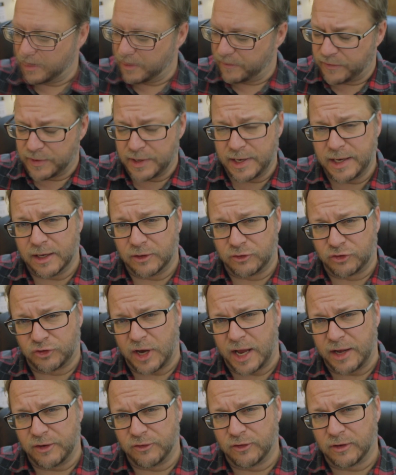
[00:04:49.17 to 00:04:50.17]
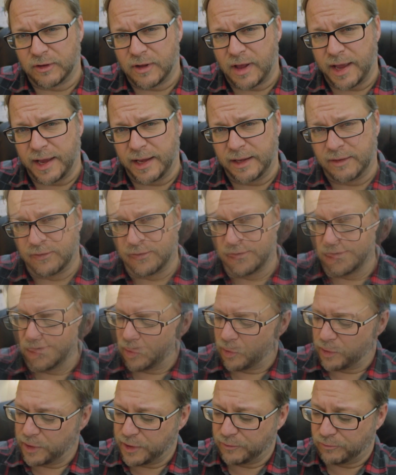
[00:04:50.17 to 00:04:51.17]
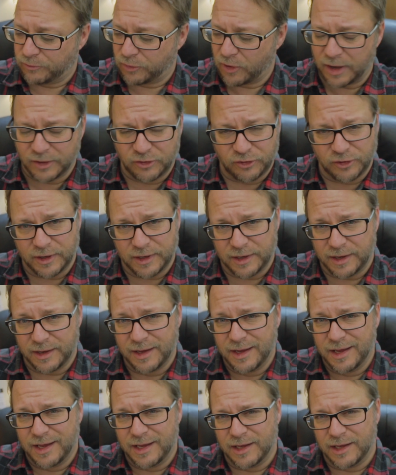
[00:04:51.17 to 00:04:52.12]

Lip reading: If you need to change a light or you touch it,